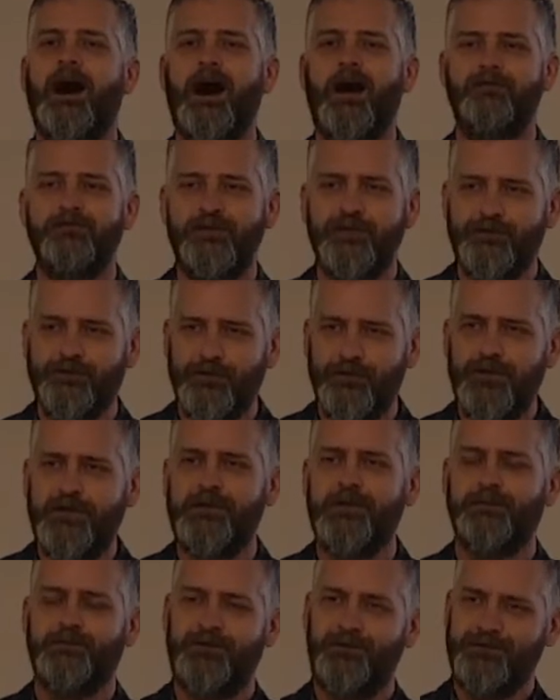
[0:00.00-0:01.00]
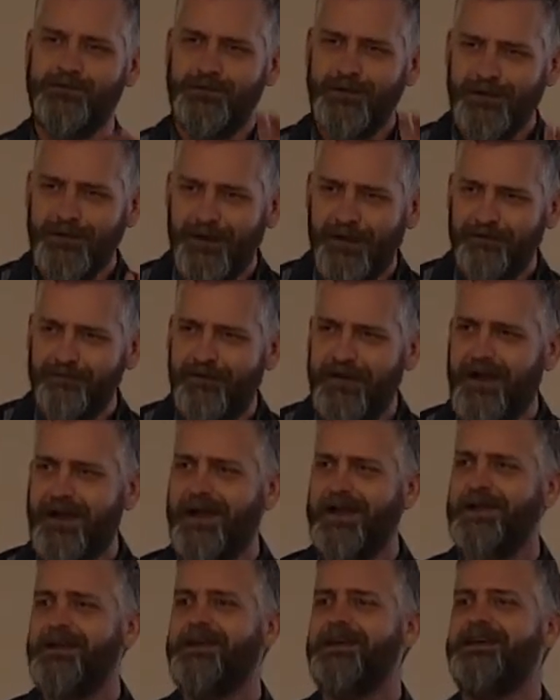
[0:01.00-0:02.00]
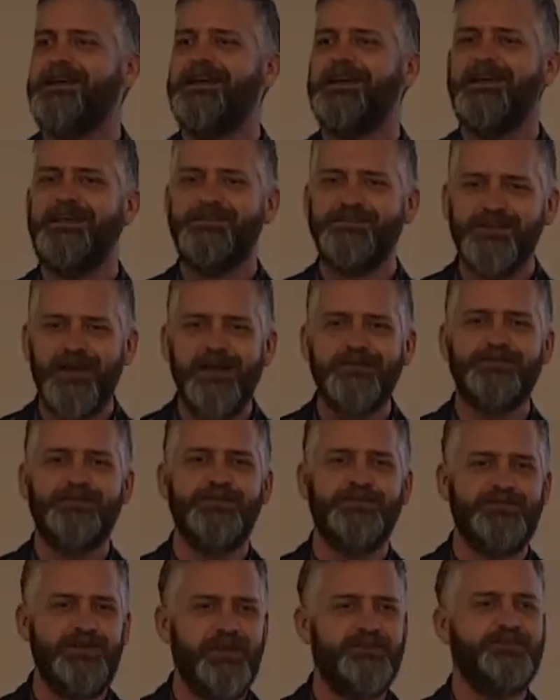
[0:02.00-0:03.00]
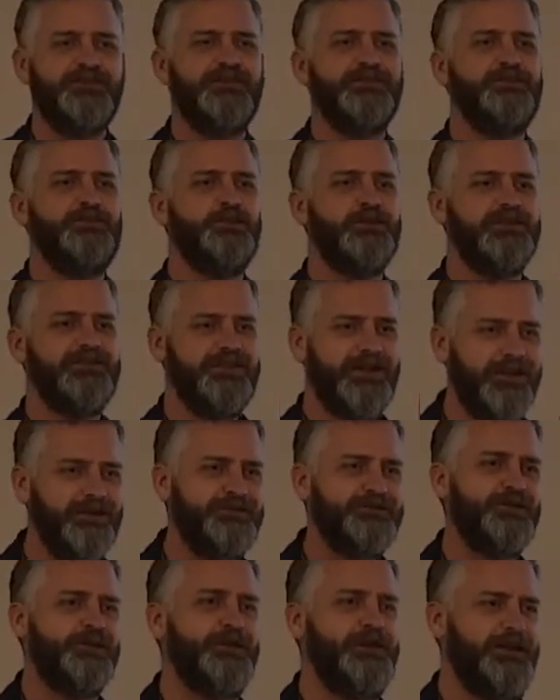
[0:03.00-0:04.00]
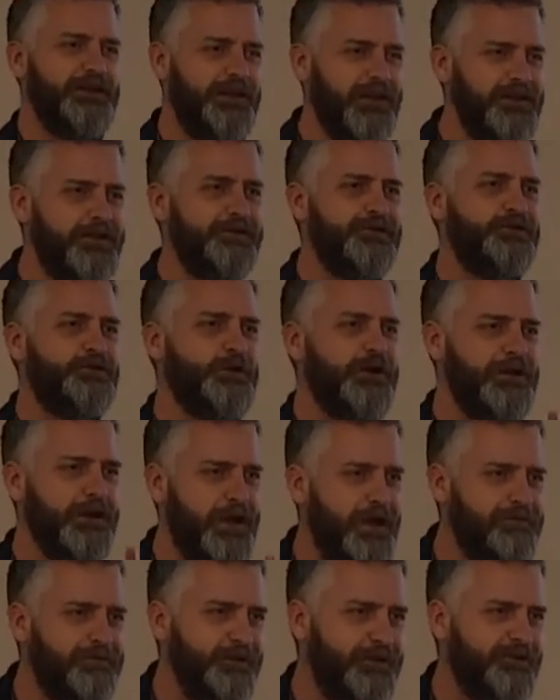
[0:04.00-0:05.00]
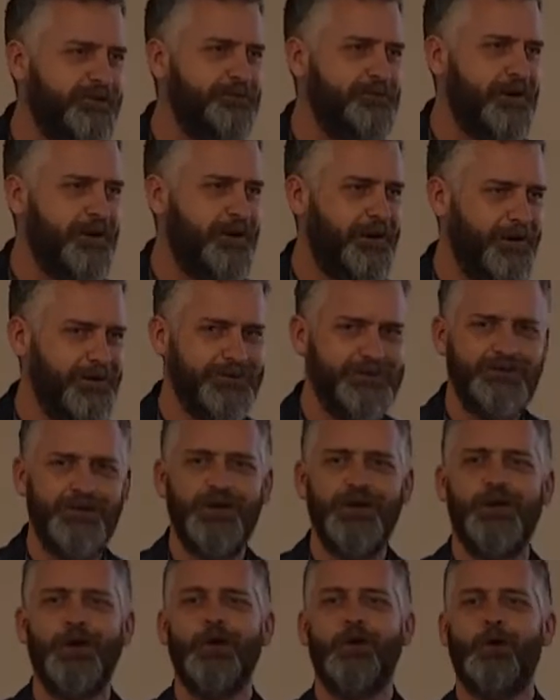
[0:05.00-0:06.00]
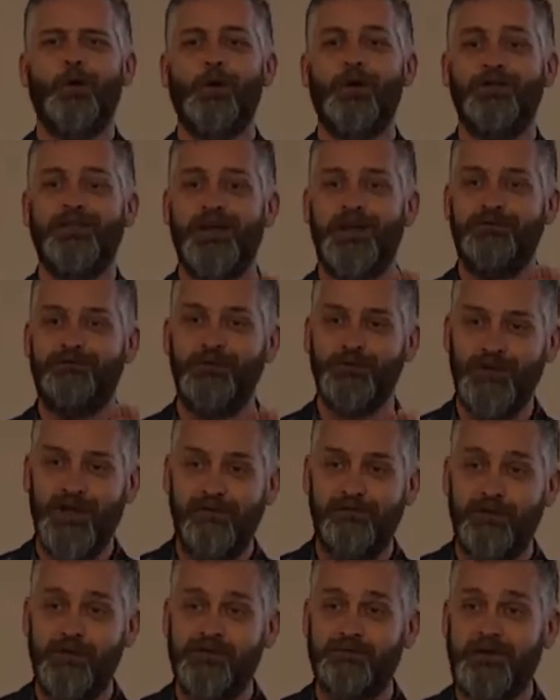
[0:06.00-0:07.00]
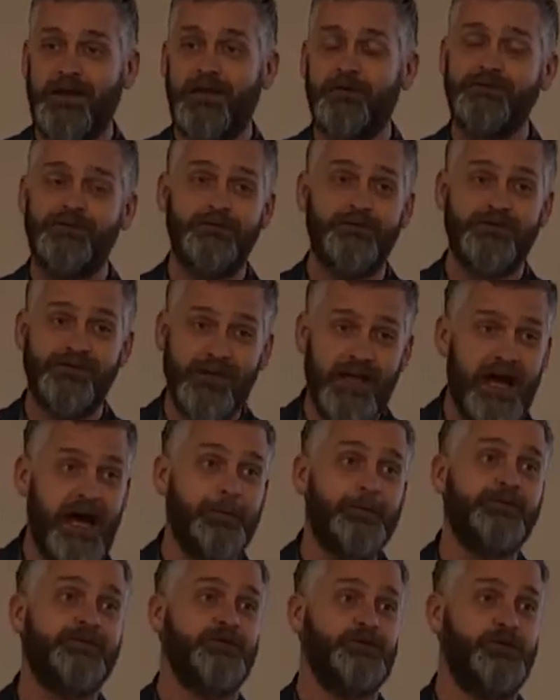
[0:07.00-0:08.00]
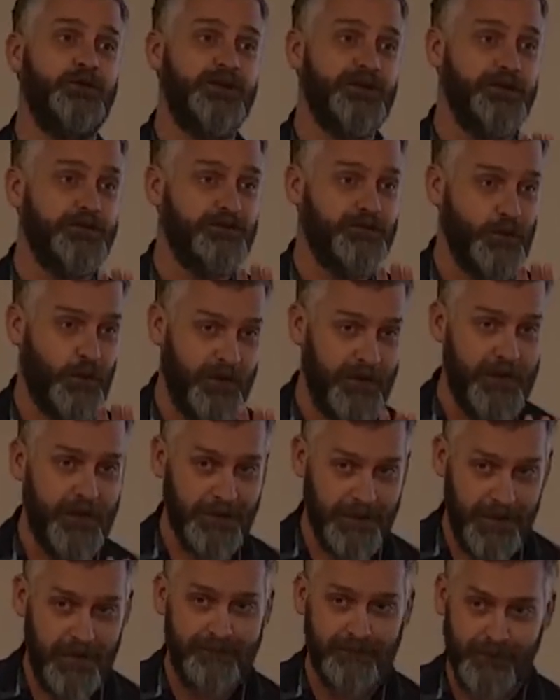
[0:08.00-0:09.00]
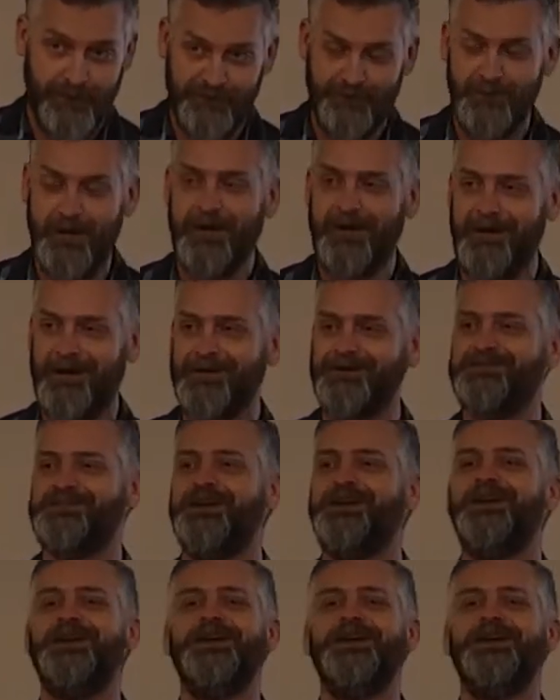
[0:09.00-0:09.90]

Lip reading: Obviously, let me just clarify, he's not suggesting you intentionally get into a loveless marriage, or that if you love your spouse, you stop so you can enjoy a loveless marriage.